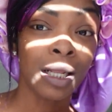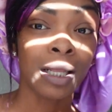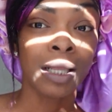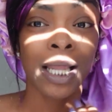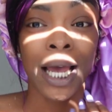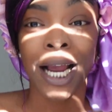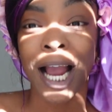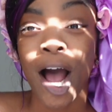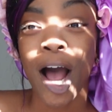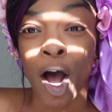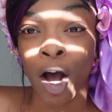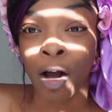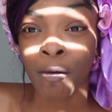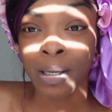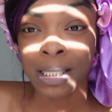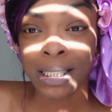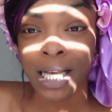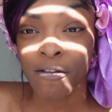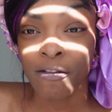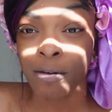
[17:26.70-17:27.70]
like I
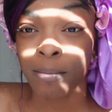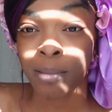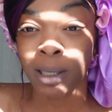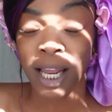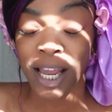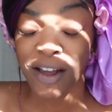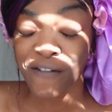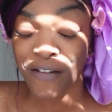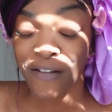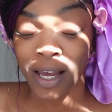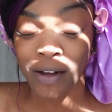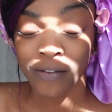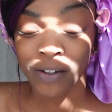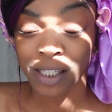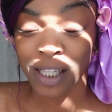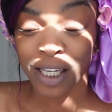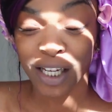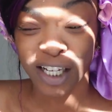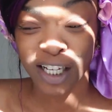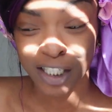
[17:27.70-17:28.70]
always have a plan for
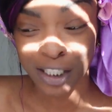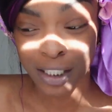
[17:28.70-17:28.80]
everything.